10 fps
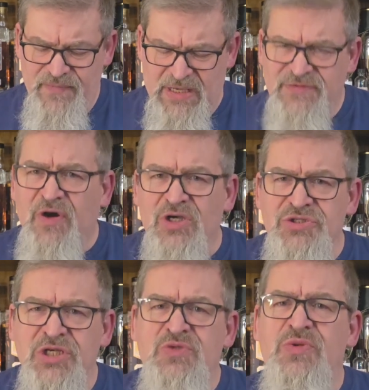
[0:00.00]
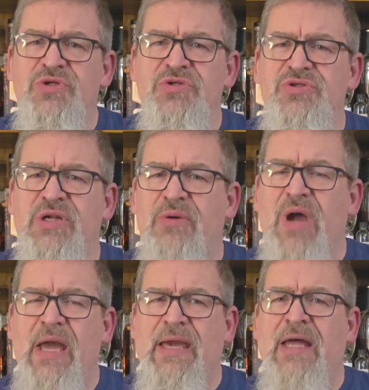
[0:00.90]
as far as this one's concerned,
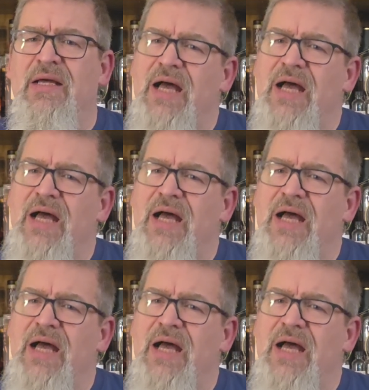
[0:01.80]
I kind